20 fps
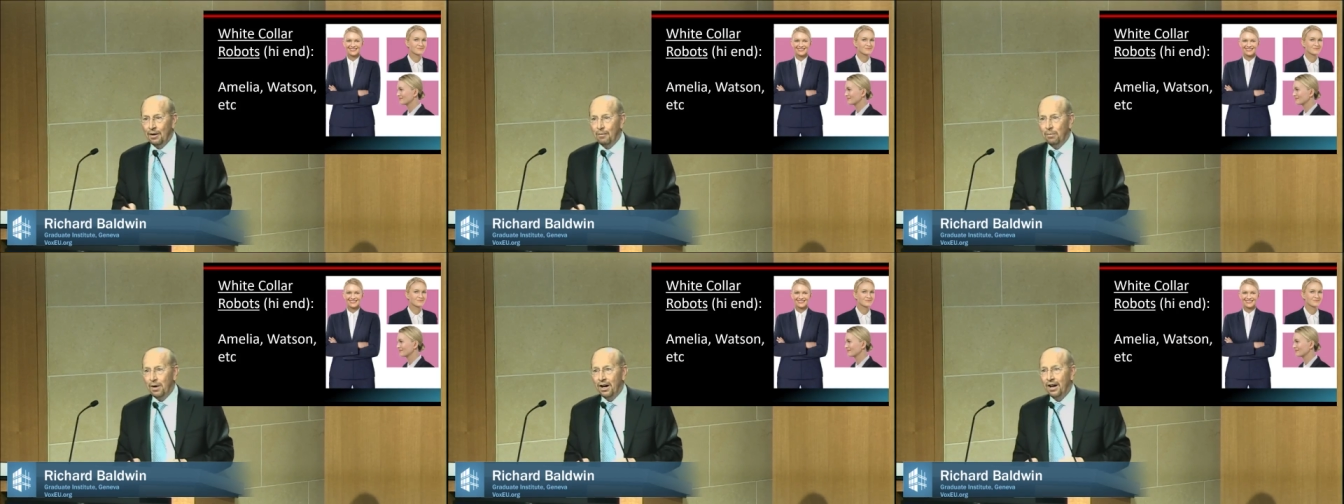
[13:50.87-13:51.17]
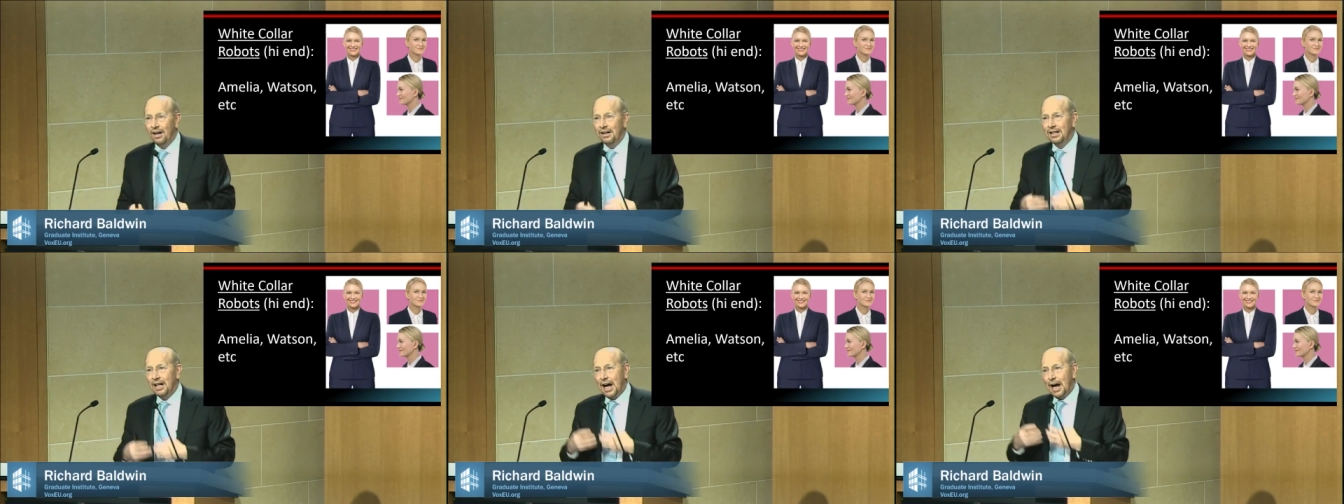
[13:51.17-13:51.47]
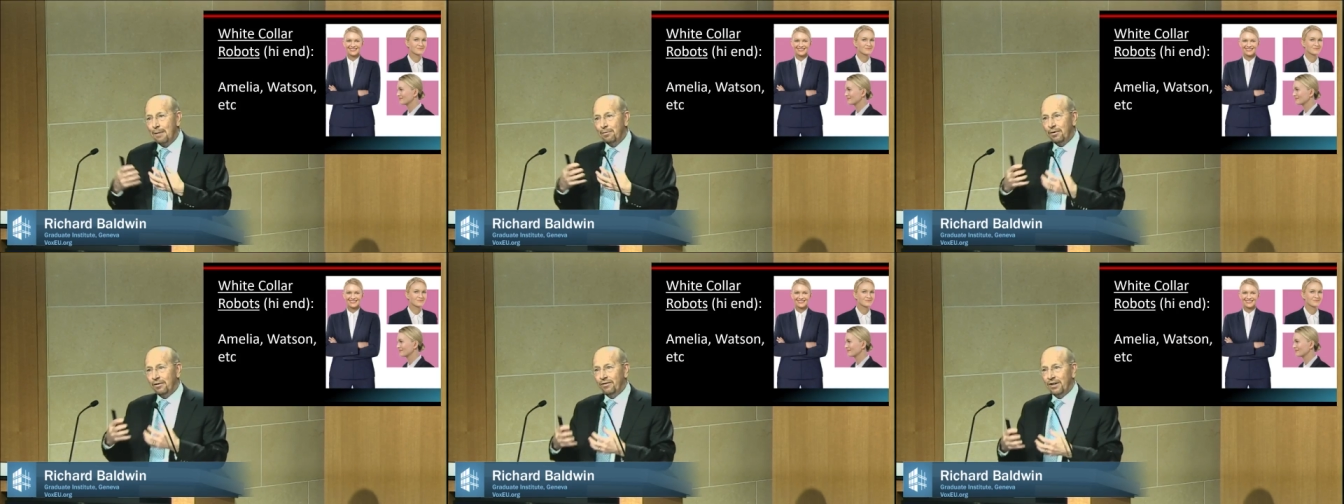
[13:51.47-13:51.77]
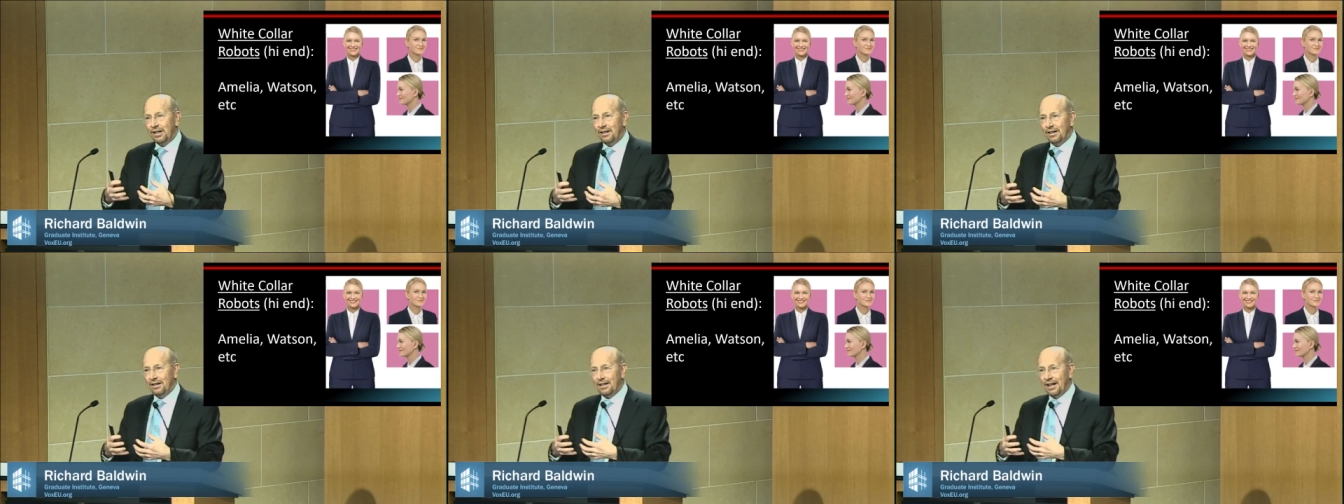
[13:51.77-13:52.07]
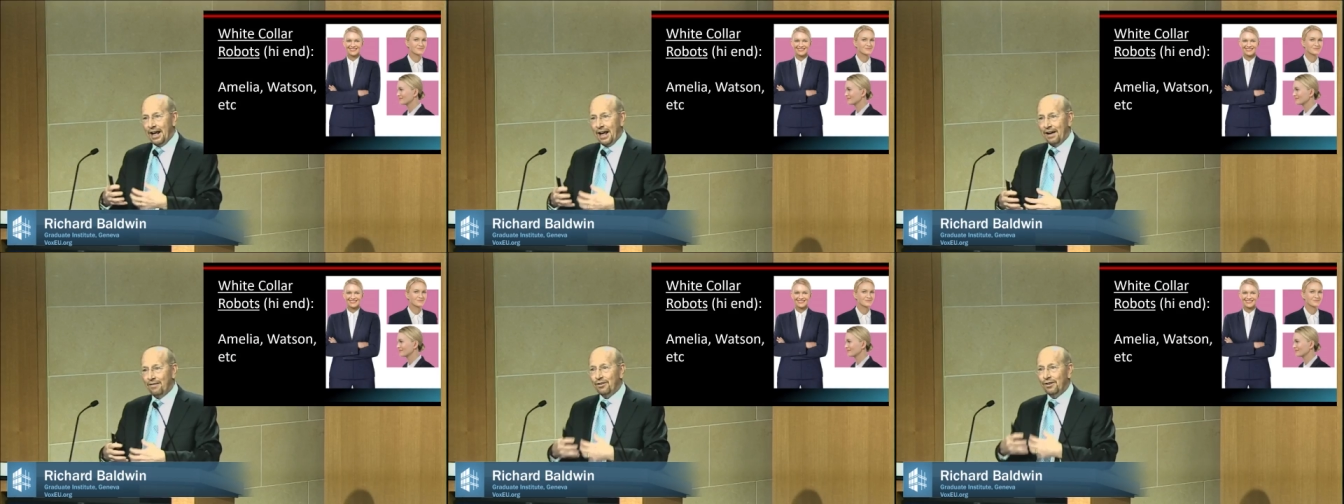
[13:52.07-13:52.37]
but on top of it,
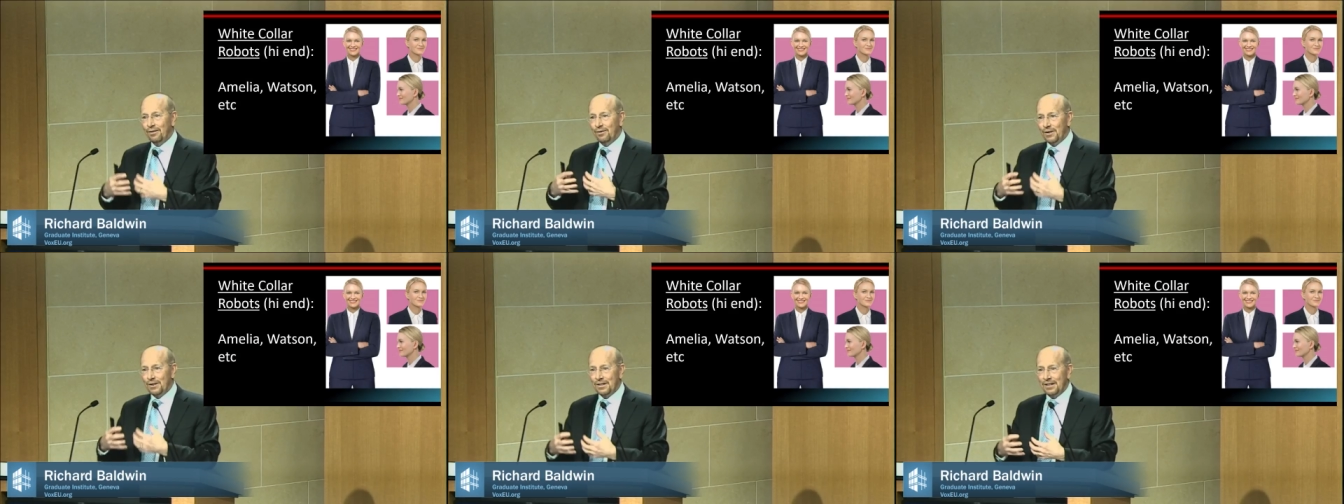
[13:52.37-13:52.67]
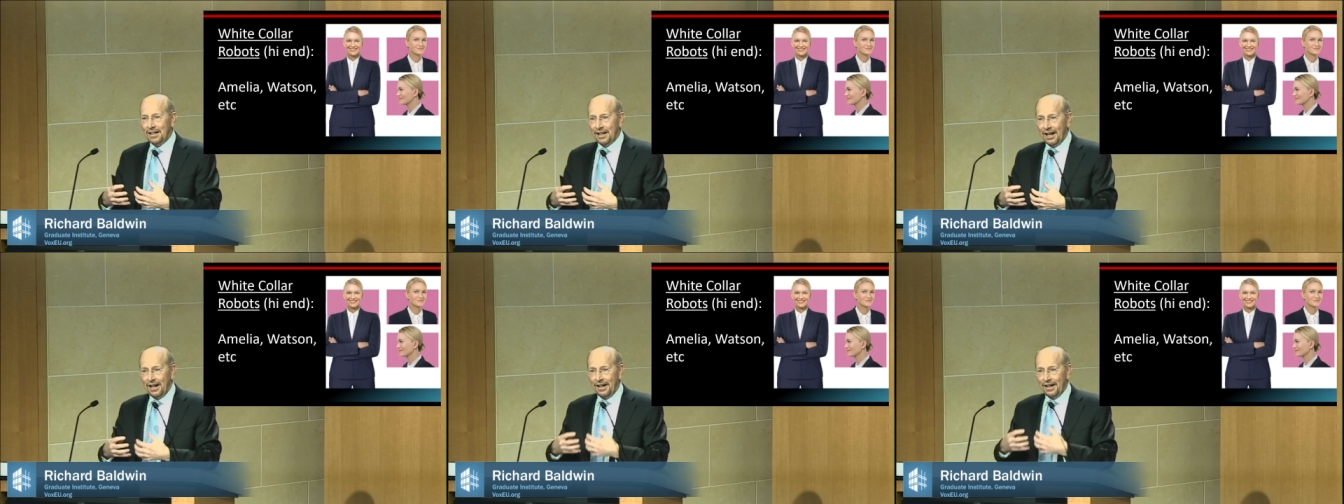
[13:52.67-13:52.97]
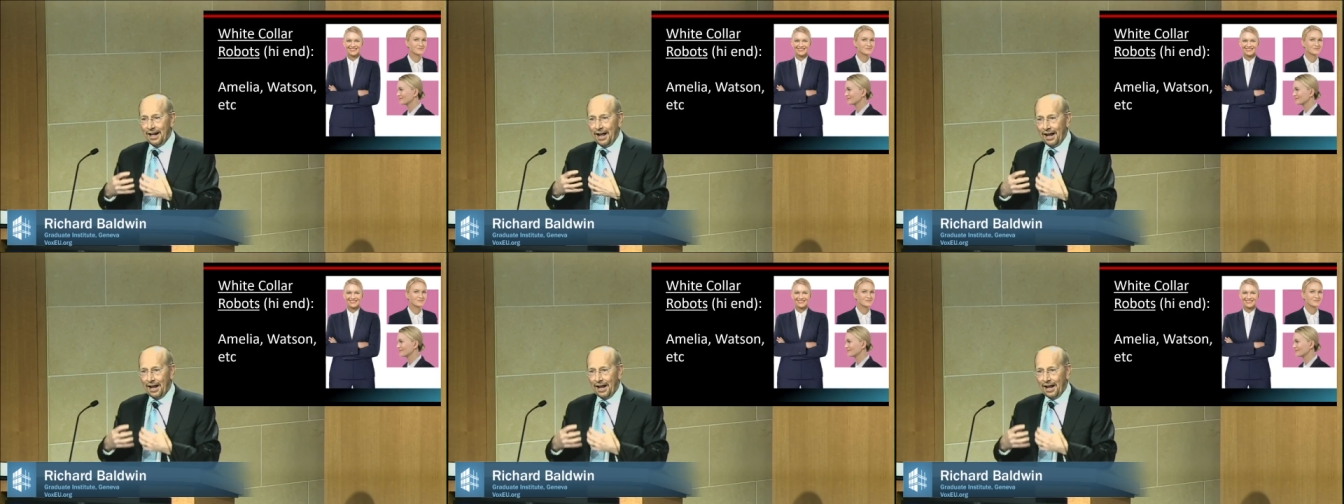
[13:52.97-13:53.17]
they have sophisticated